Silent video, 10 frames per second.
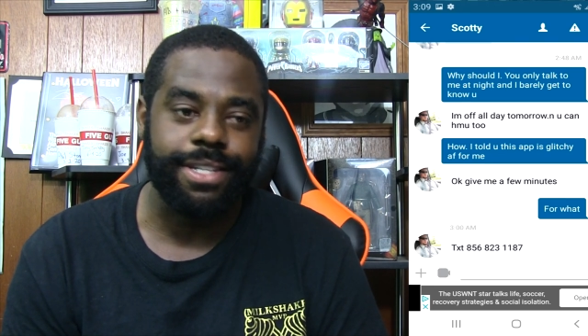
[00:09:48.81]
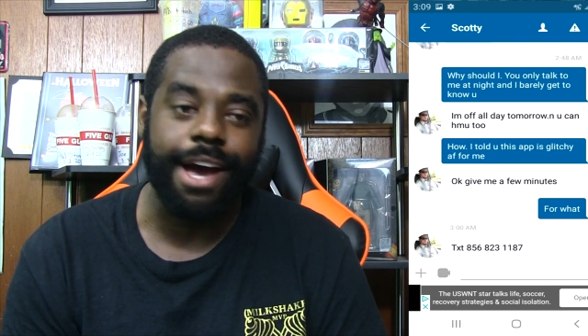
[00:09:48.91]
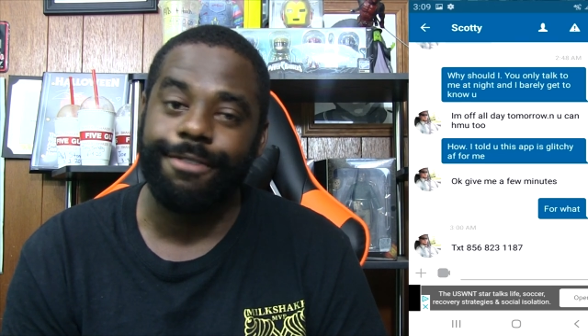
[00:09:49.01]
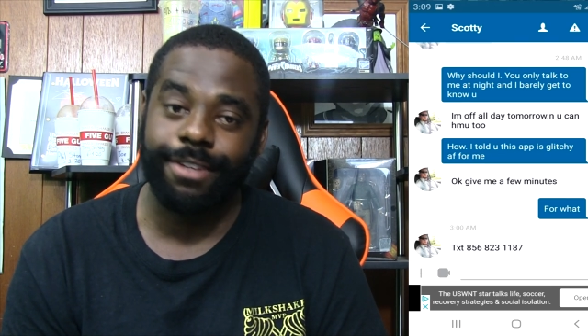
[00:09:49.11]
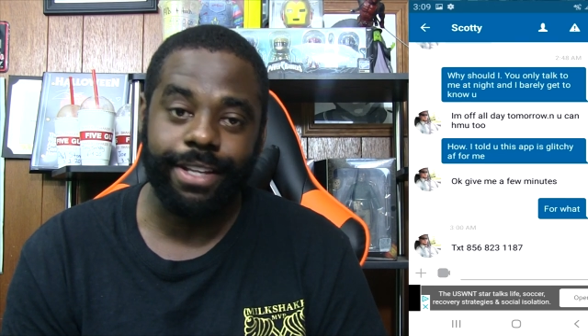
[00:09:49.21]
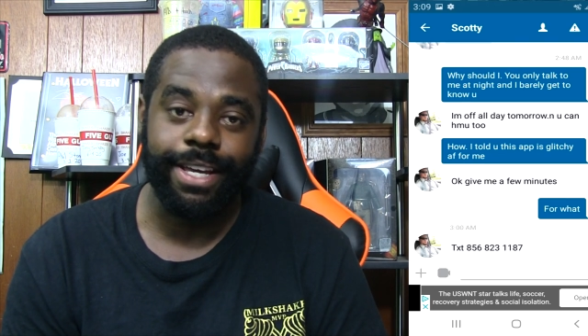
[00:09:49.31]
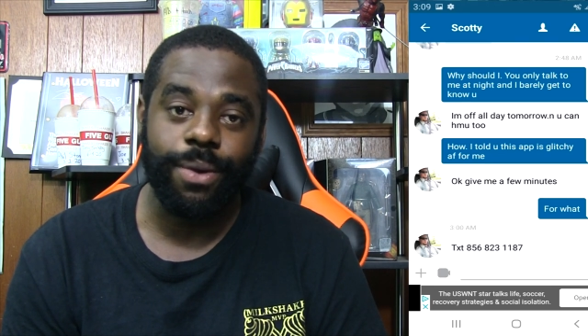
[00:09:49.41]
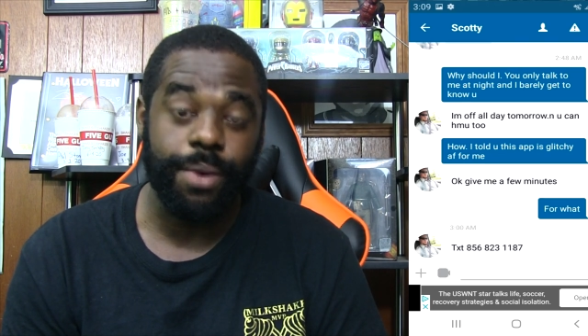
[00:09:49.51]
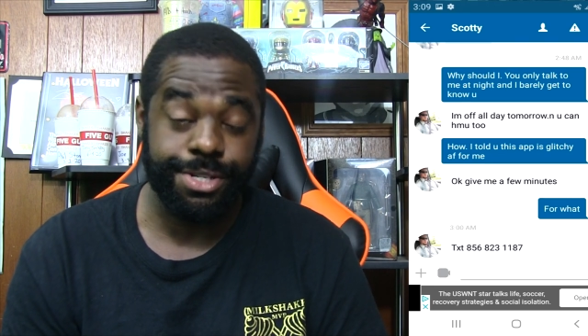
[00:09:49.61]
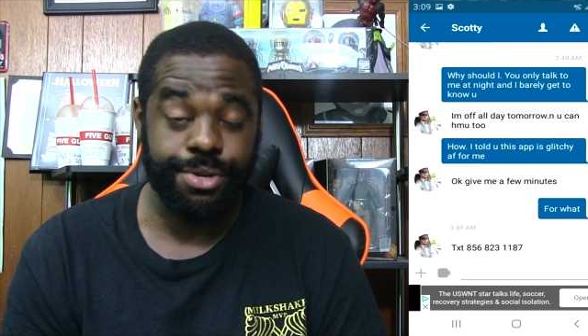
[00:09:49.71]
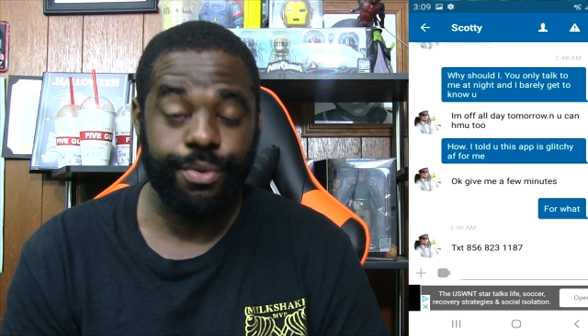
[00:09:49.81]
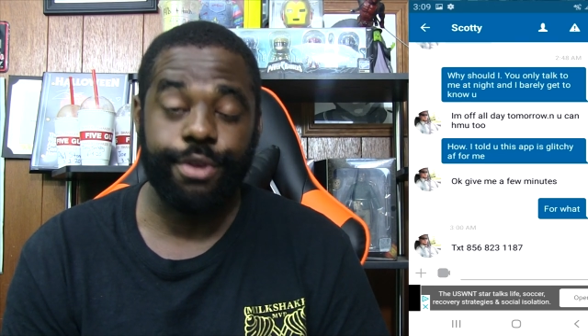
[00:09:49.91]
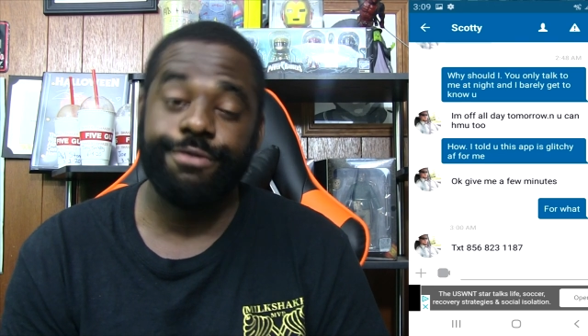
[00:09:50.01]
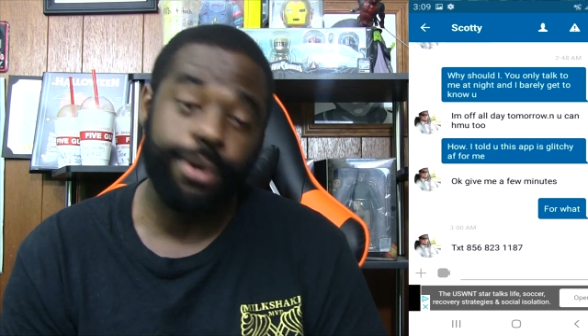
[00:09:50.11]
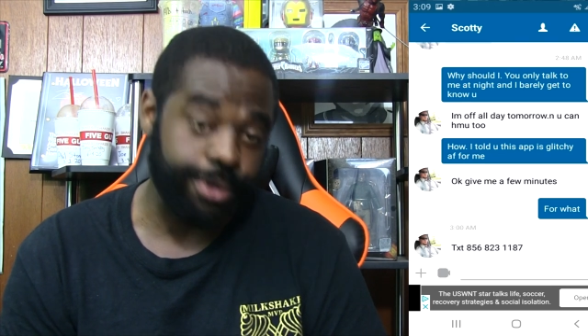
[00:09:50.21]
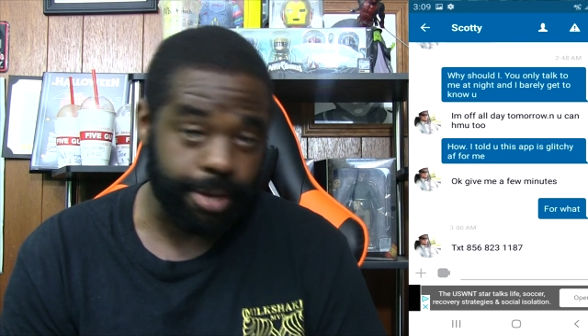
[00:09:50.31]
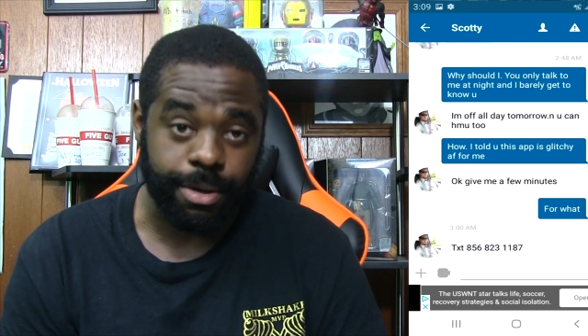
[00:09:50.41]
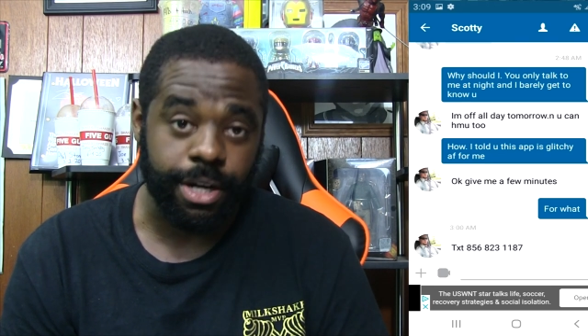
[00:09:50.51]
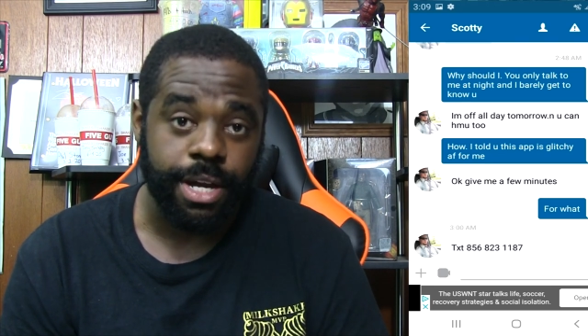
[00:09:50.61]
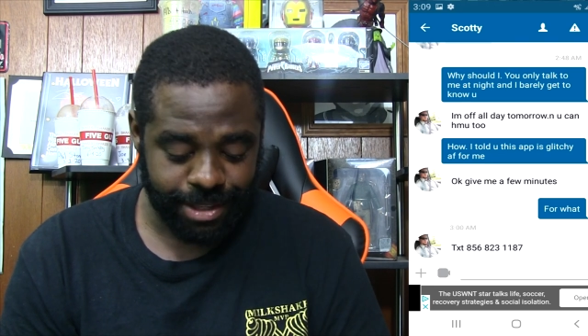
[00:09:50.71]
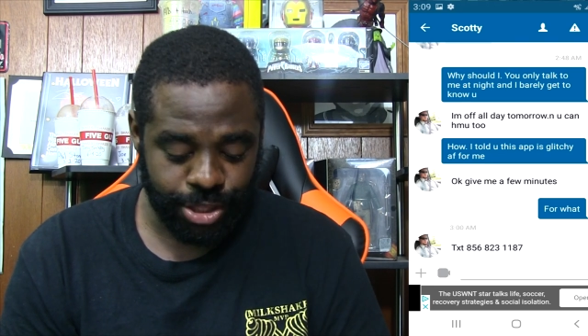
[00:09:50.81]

definitely wasn't a real phone number.